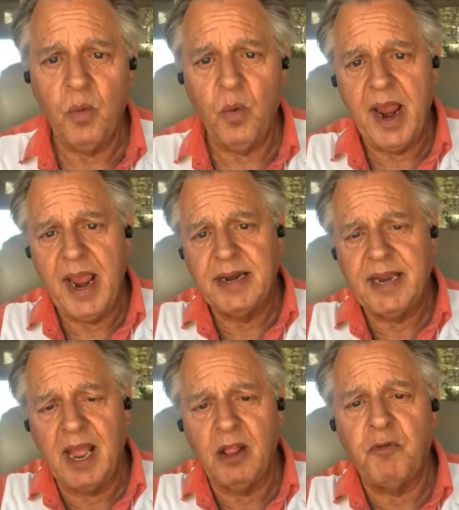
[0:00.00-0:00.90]
when
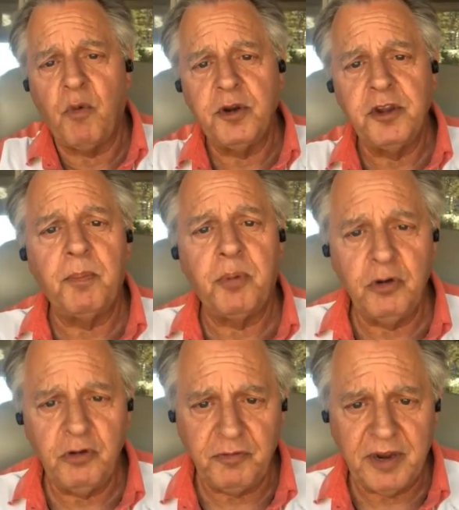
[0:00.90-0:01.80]
California
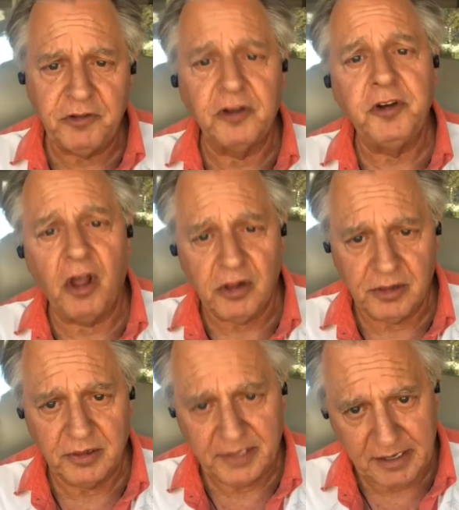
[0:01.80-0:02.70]
approved its adult
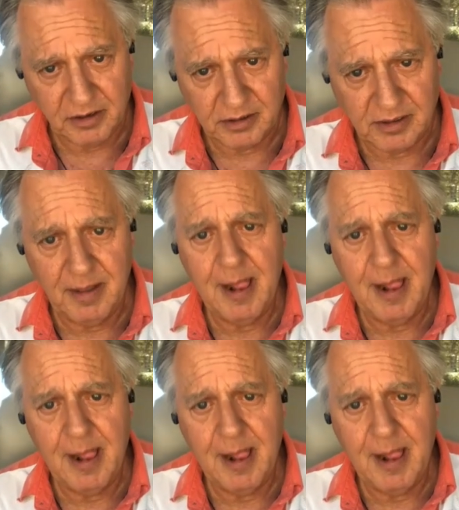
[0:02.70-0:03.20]
legal.